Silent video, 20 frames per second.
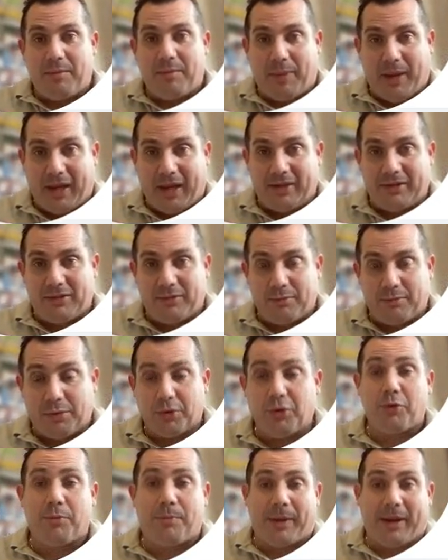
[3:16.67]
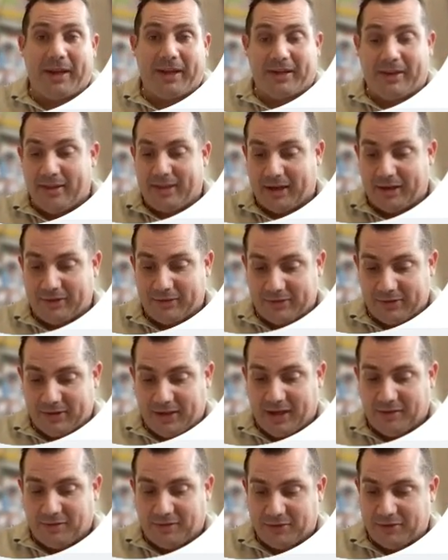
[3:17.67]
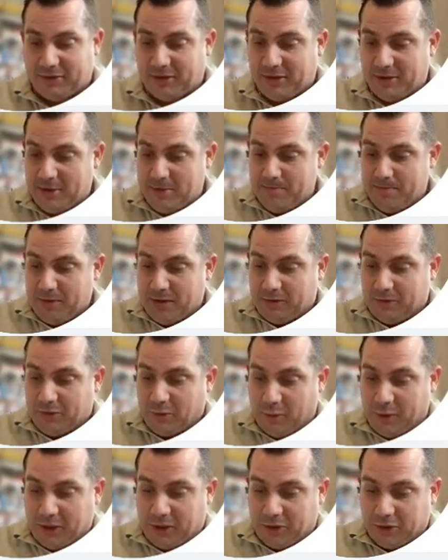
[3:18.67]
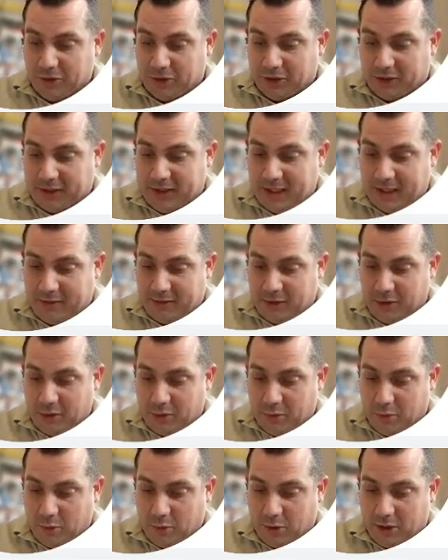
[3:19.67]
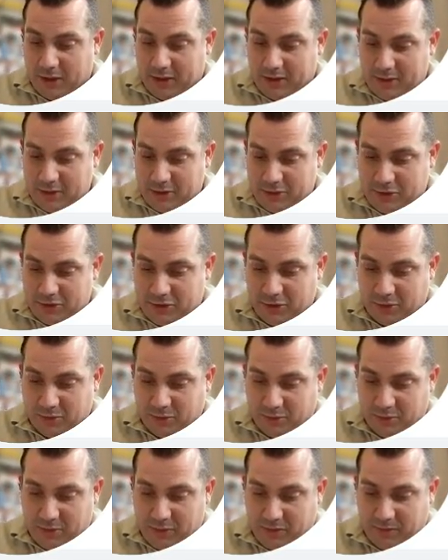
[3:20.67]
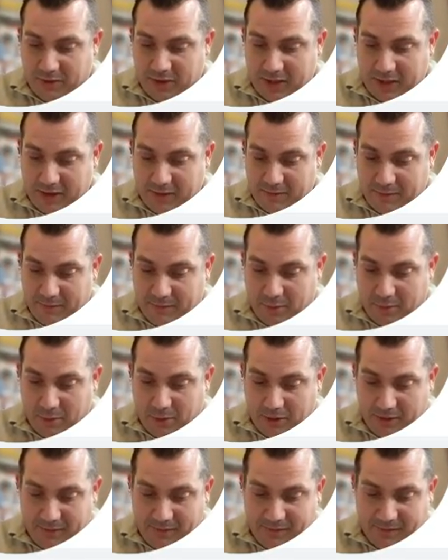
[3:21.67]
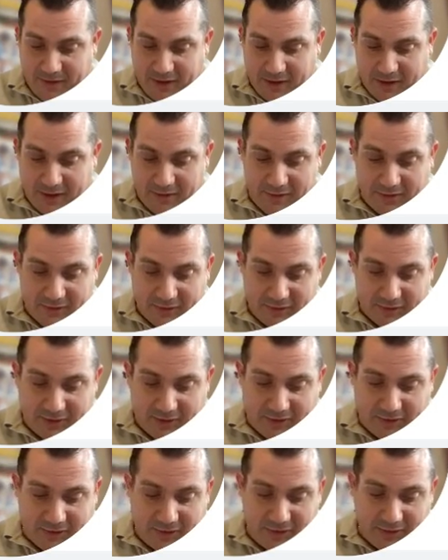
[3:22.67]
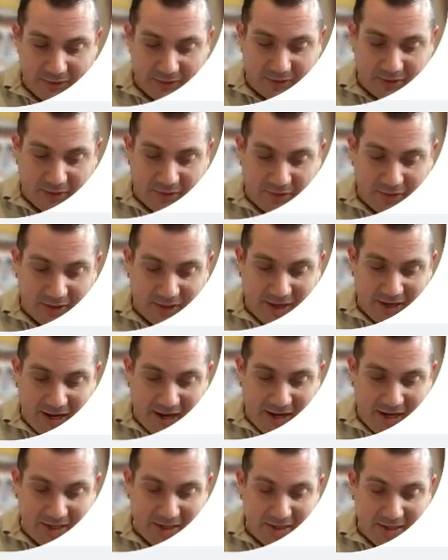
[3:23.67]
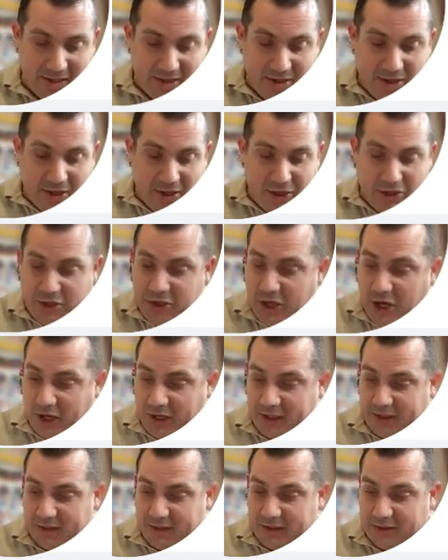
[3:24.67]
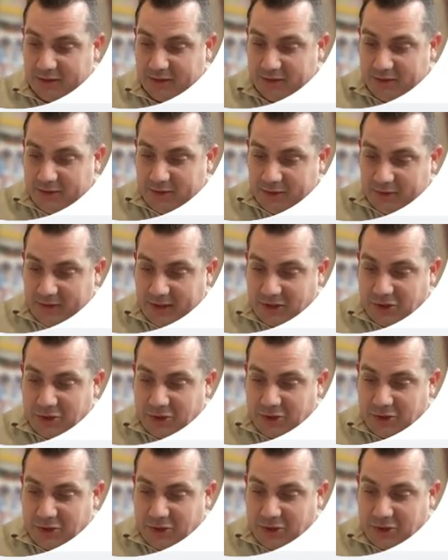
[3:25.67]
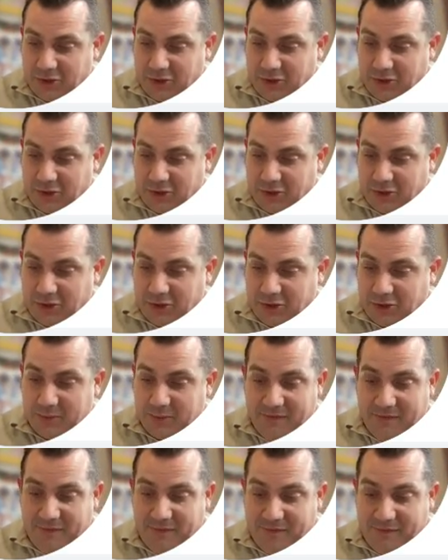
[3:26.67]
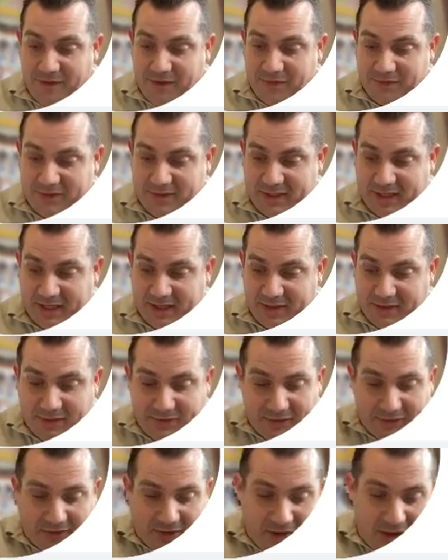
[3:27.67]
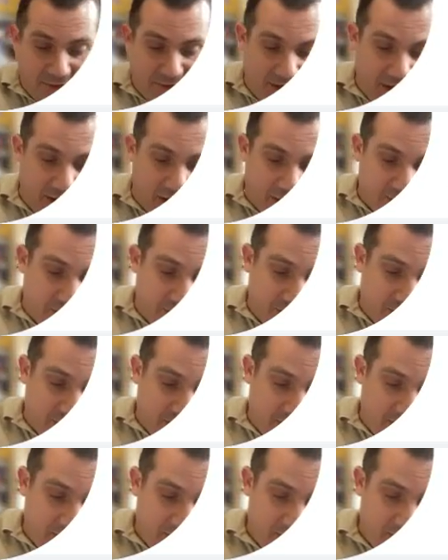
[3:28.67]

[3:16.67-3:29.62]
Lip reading: paint, blue paint, that is left. So we can look here and go 1, 2, 3, 4, 5, 6, 7, 8, 9. So that should be 9/15 of an ounce.